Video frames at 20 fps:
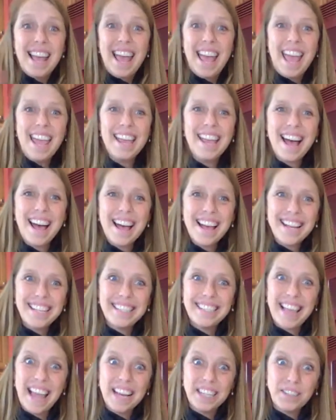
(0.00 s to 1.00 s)
Hey
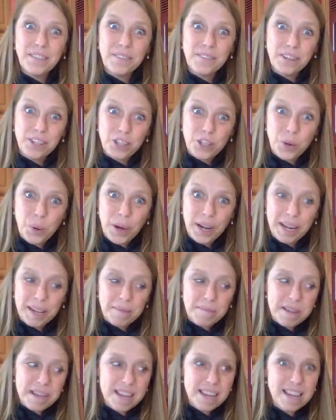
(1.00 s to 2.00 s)
guys, thanks for
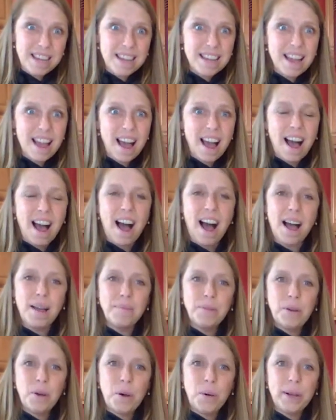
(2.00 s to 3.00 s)
joining me.
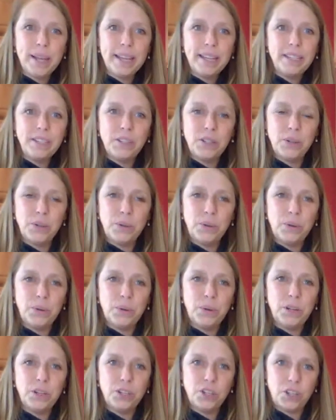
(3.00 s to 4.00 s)
I'm going
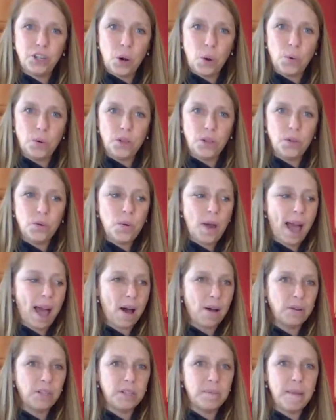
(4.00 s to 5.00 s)
to show you
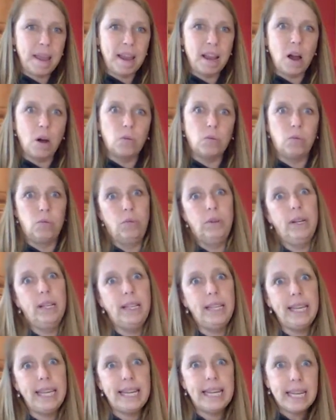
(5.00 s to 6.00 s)
how to make a
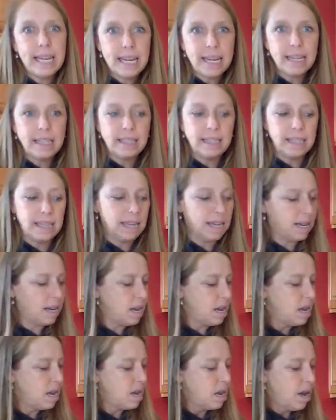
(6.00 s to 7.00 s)
really easy
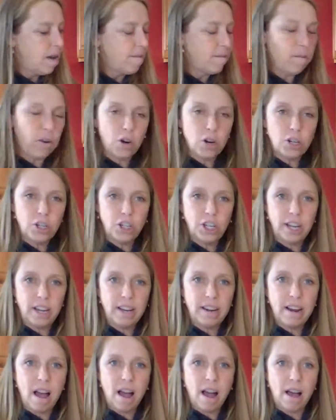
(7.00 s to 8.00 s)

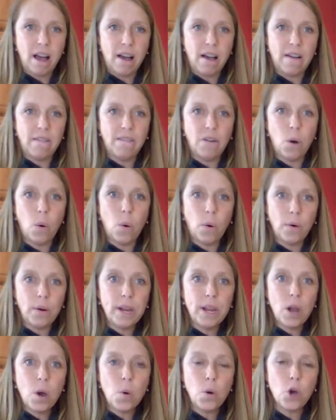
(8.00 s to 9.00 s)
version of
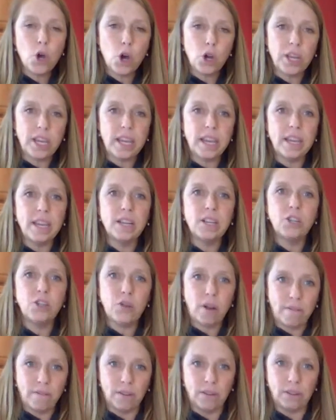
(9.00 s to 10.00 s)
Oreo cookie
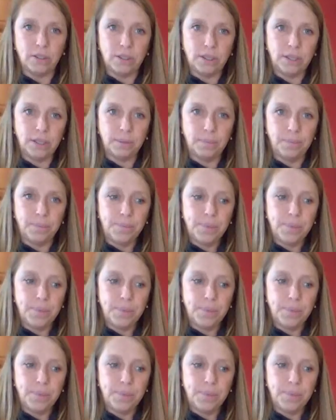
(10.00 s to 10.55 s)
truffles.